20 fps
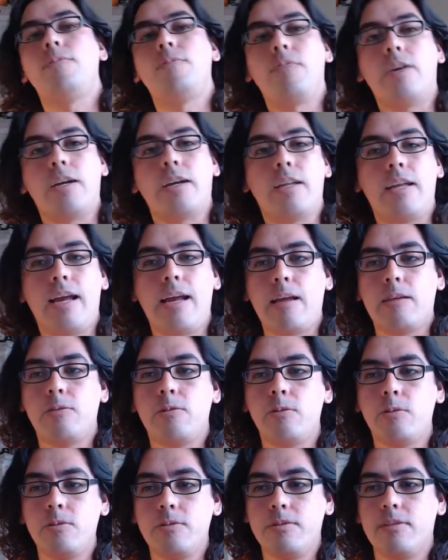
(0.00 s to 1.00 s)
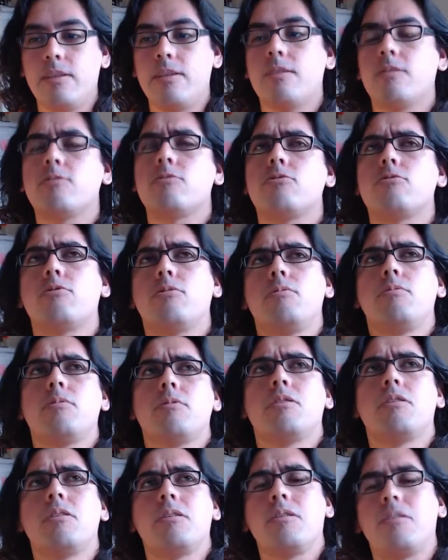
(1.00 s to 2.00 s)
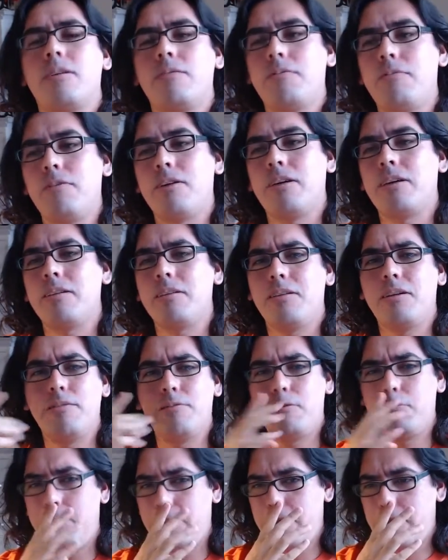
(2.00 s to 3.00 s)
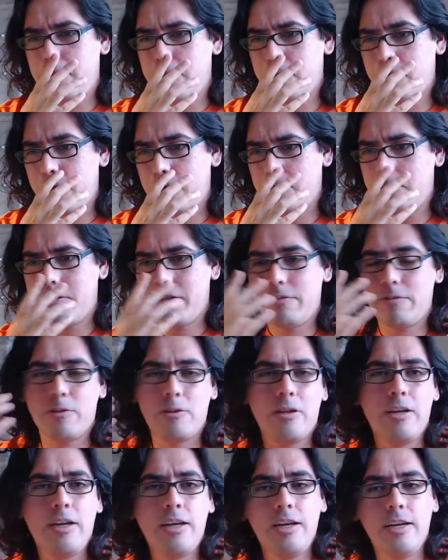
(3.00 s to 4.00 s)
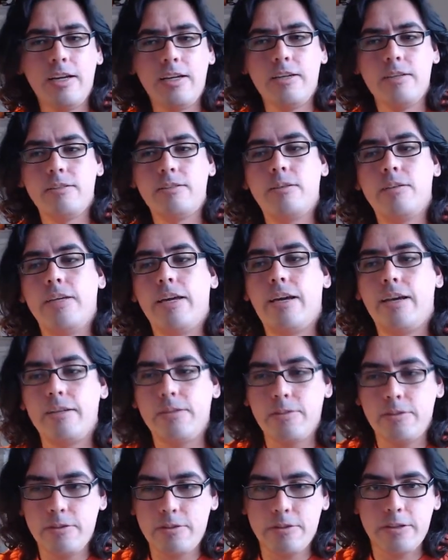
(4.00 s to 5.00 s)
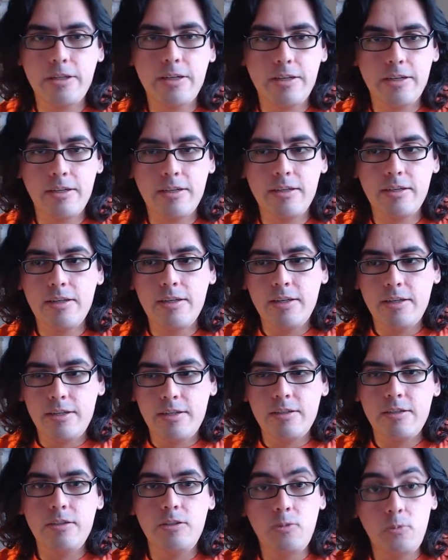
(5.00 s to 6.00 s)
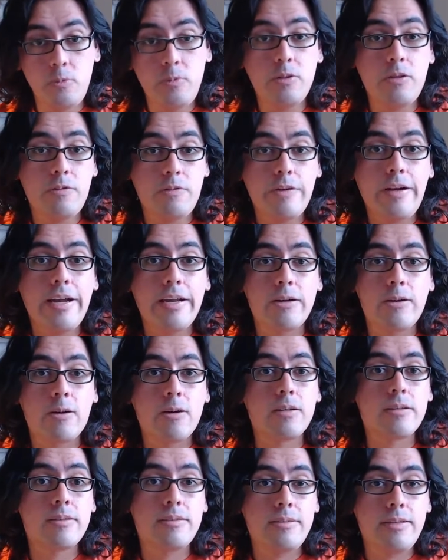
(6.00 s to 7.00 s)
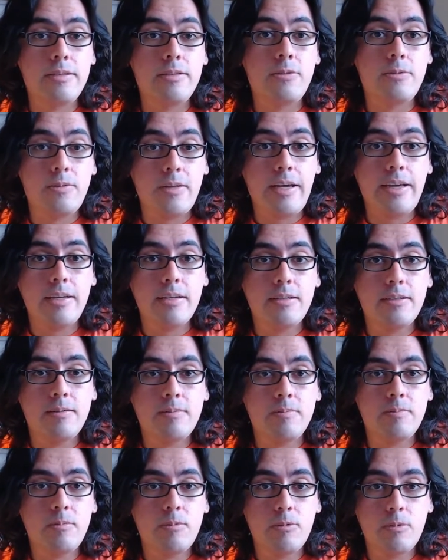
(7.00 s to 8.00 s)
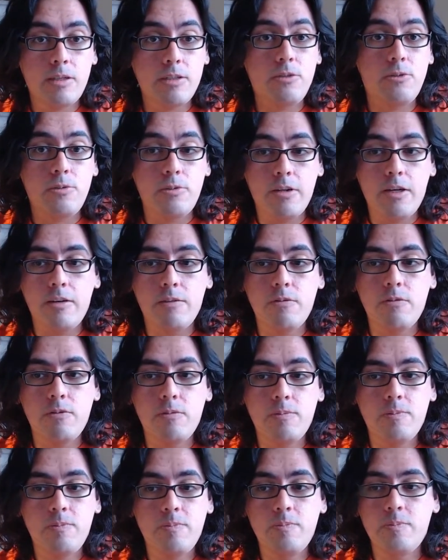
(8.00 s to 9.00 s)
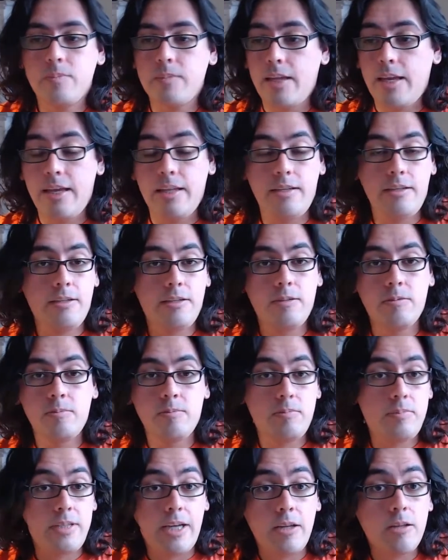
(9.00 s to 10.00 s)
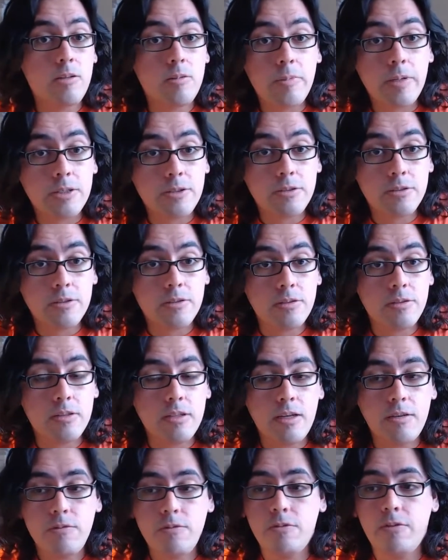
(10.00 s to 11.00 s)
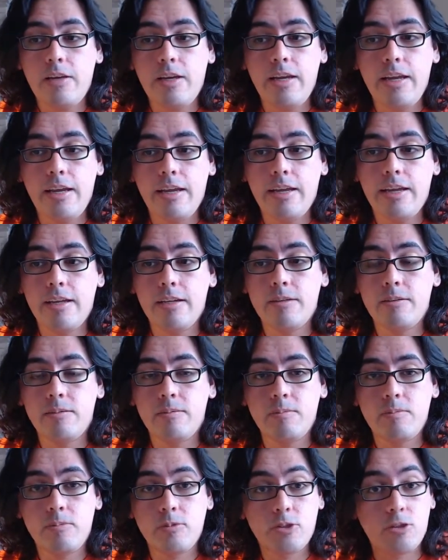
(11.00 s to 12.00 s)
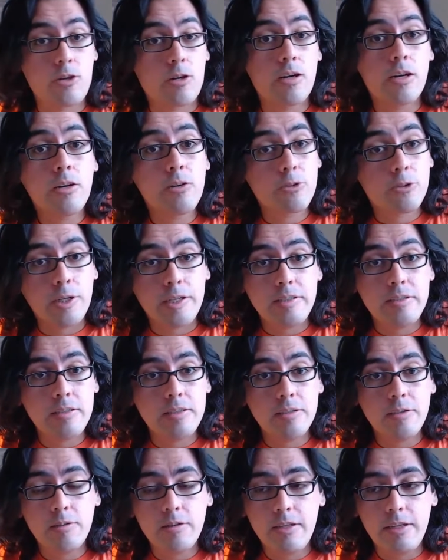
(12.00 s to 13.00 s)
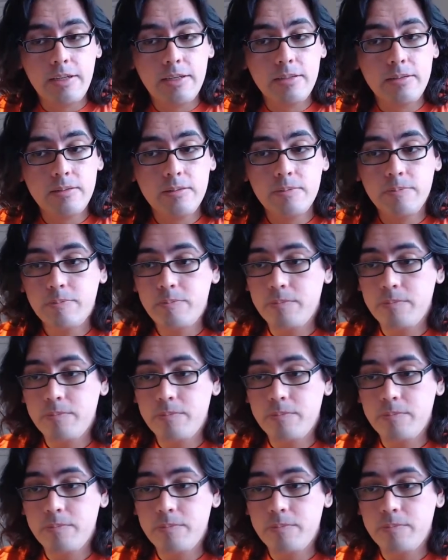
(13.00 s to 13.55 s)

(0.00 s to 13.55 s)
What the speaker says: fucking assholes. Like, they're so good. I fucking love the way they draw or whatever. So yeah, you will find artists that you like or that you love, and download pictures of their stuff and start out tracing their things.